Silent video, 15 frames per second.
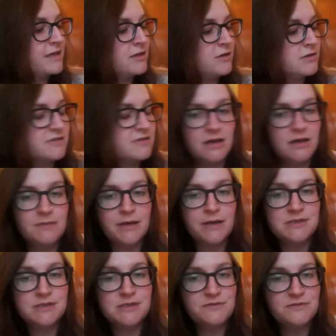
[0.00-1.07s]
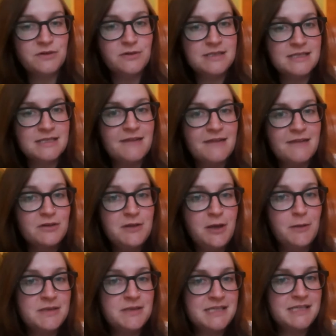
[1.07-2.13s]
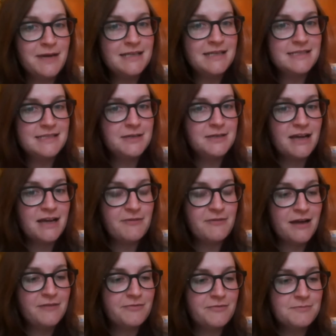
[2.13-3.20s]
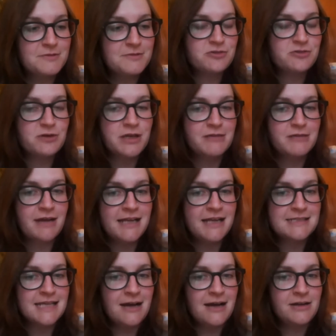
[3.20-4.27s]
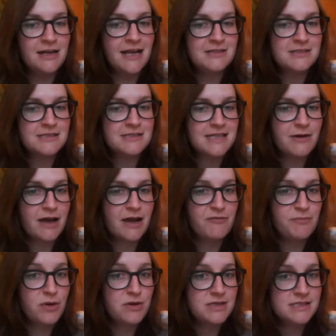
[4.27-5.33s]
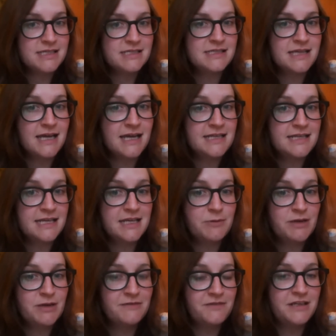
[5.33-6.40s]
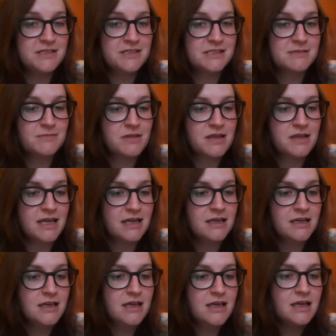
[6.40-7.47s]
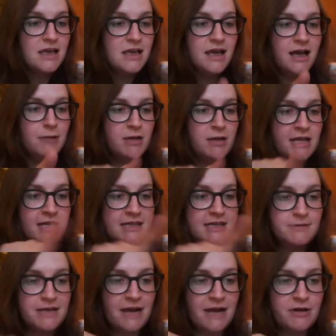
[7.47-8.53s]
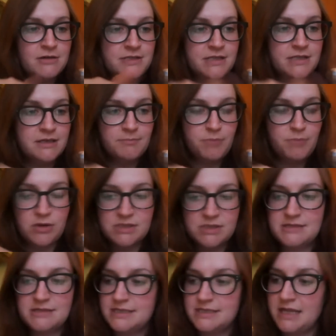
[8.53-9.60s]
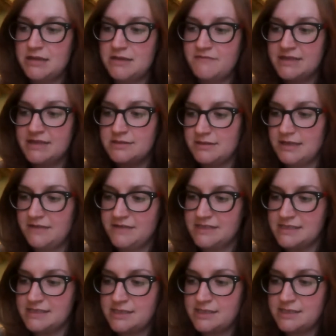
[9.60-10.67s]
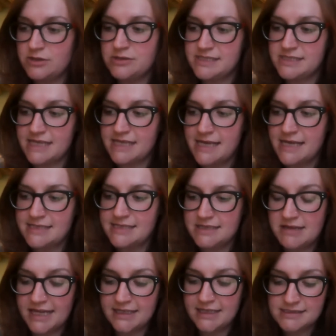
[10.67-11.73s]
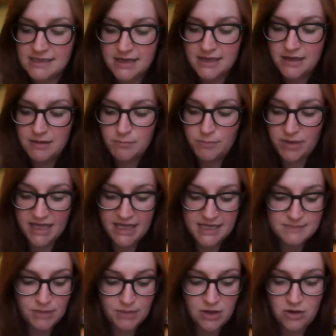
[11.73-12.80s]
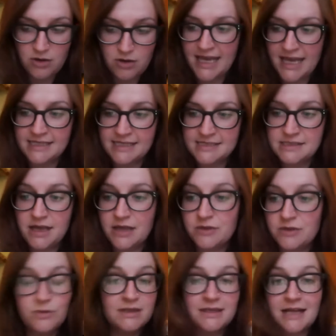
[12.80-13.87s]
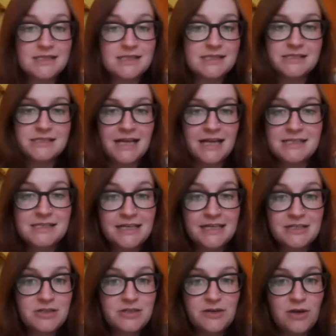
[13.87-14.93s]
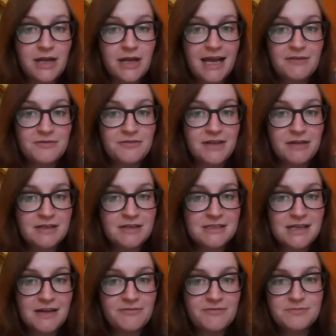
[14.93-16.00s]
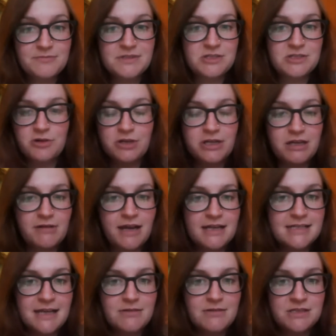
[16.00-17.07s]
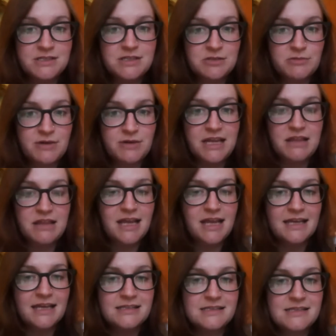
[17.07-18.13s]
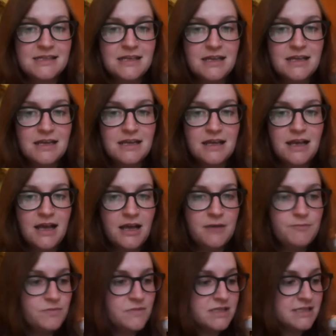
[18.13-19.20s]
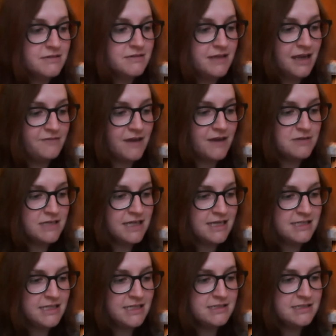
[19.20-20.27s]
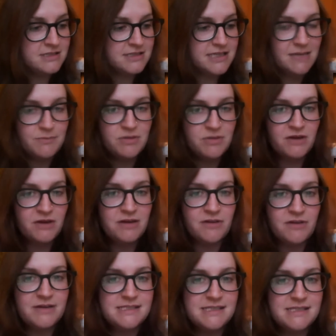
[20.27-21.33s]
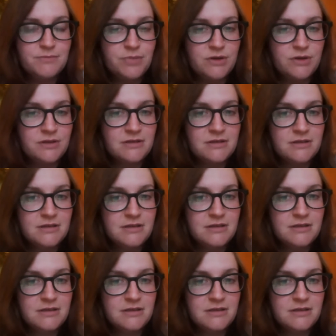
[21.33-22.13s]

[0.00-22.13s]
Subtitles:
it meant lots of going backwards and forwards, and I've gone the opposite way to you, and I've shrunk it right down, and I just now have boxes that I tick when I've finished something, and then I do an arrow to boxes underneath if there's associated things. B is blog, N is note, and that's literally all I have now. I've shrunk it right down to just 3 things because I found it easier to just keep it very, very simple.